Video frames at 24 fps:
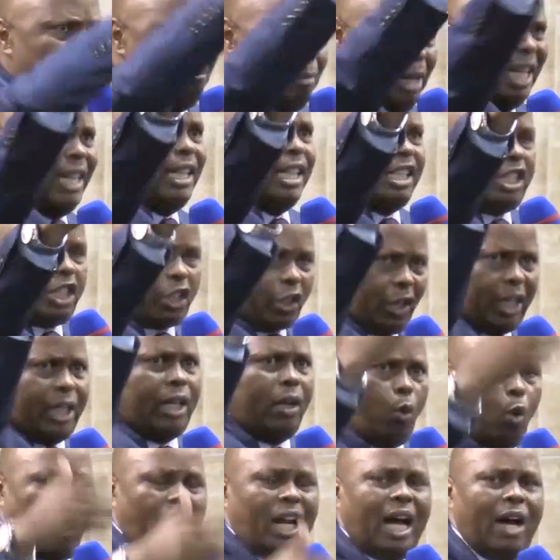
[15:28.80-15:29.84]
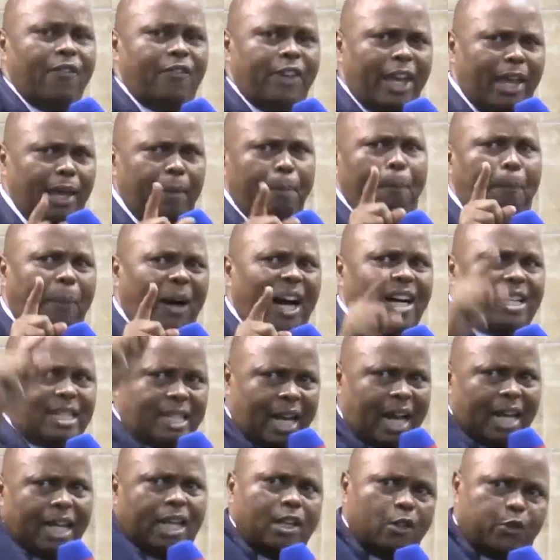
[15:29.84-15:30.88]
ministry will have impact
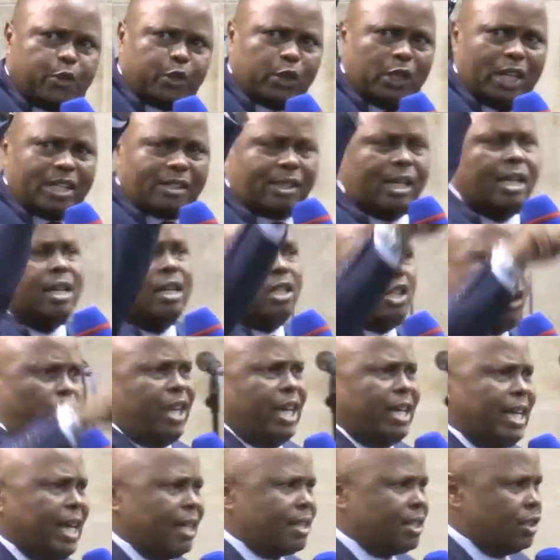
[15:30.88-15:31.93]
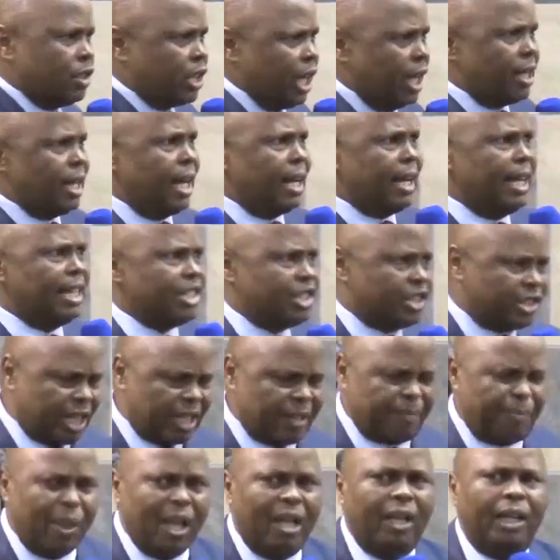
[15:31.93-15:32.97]
and influence to the next generation.
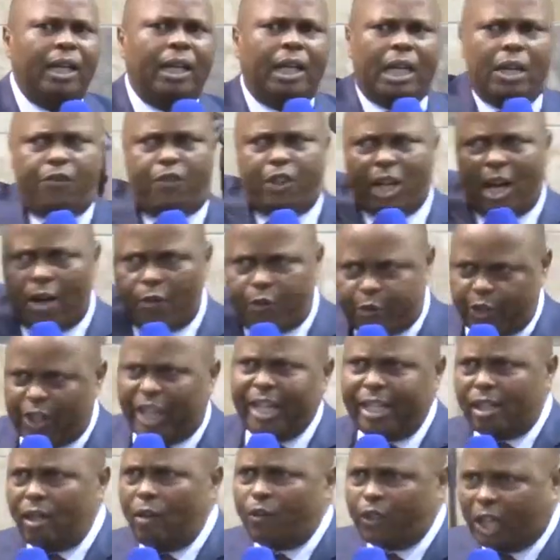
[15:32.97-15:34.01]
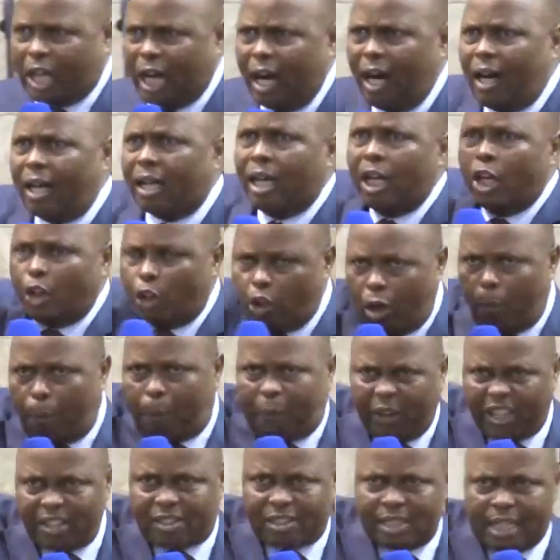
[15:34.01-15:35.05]
If you are a friend of God, your
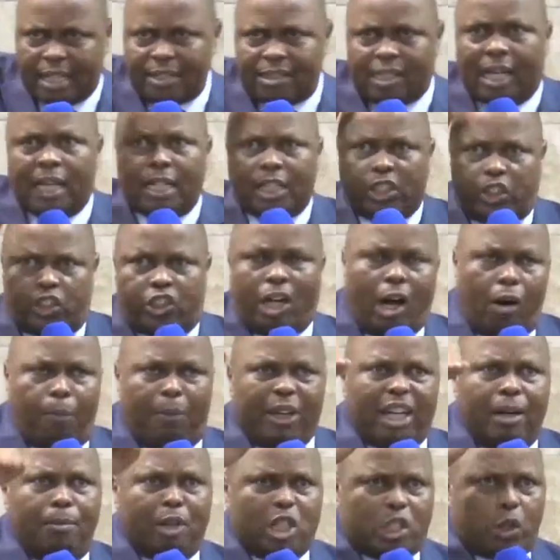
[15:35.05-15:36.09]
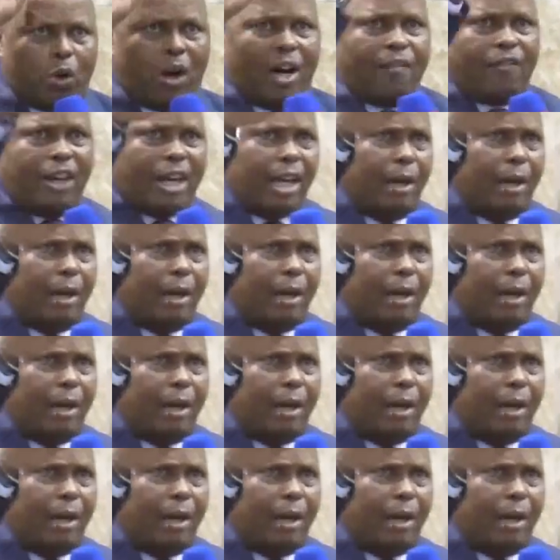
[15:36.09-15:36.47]
business shall be able to have